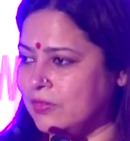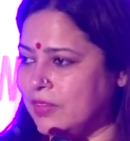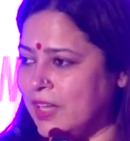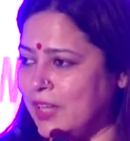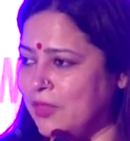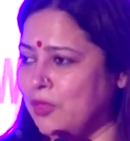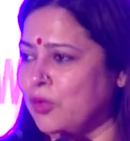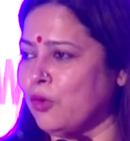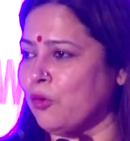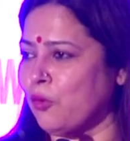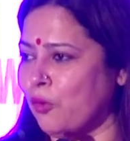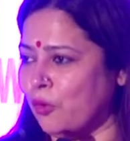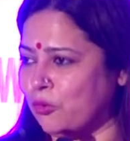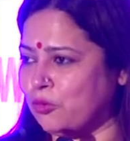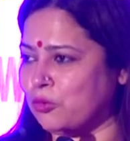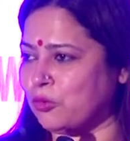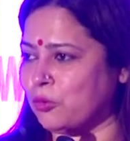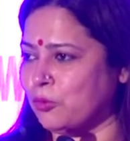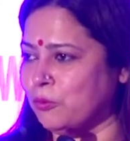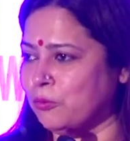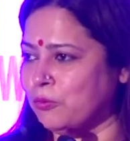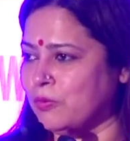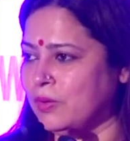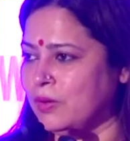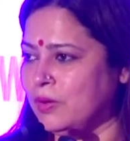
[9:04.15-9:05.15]
in the
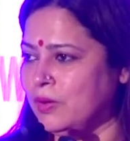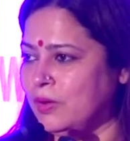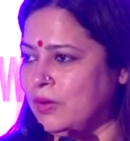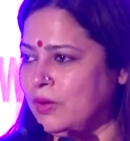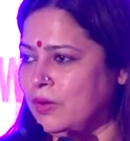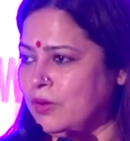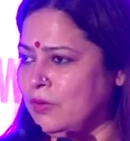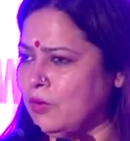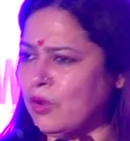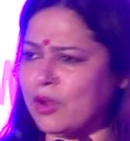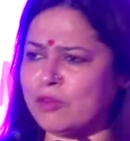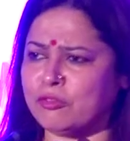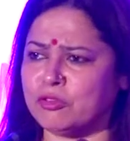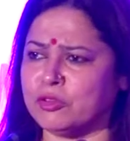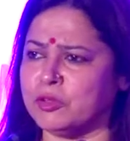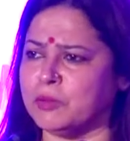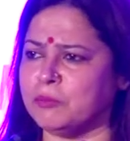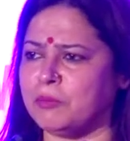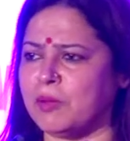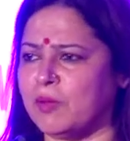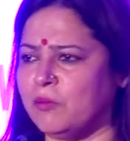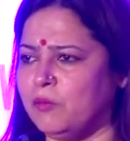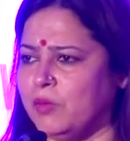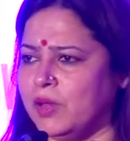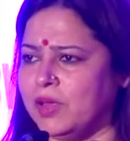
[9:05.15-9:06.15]
courtroom, not for the
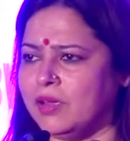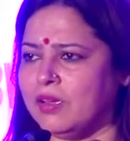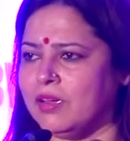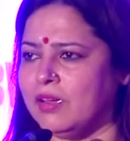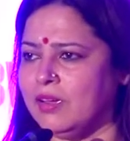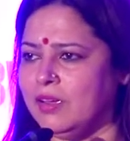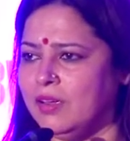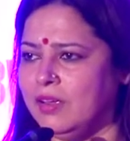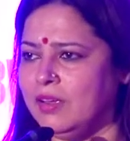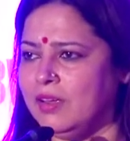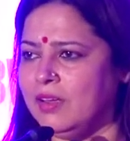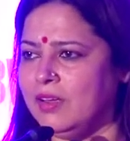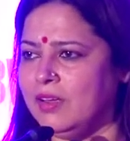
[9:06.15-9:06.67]
public.